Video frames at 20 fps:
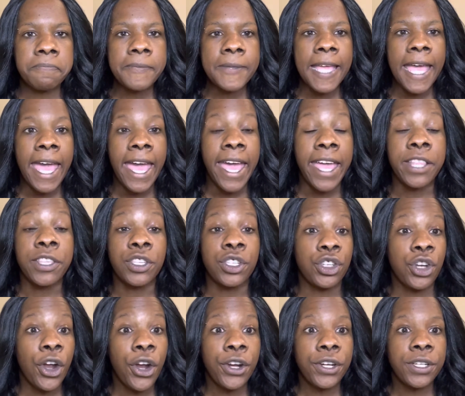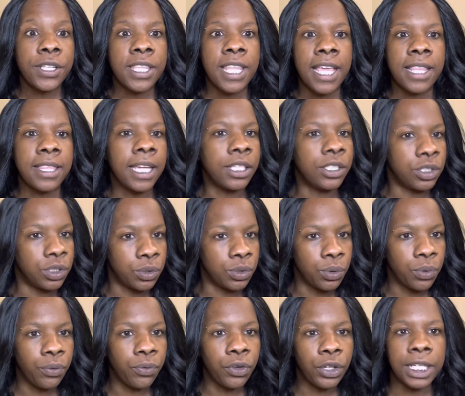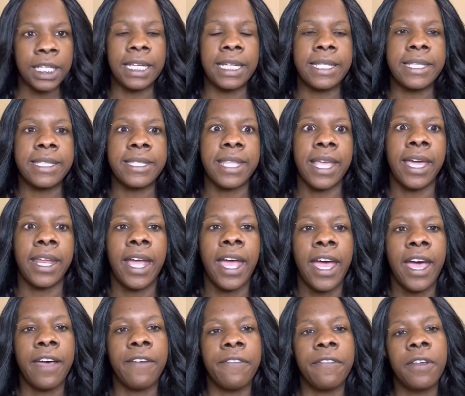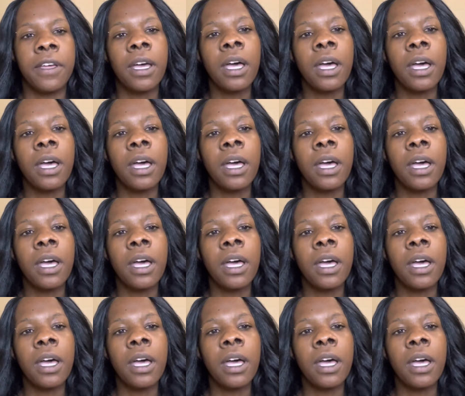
head start that they do for kids that have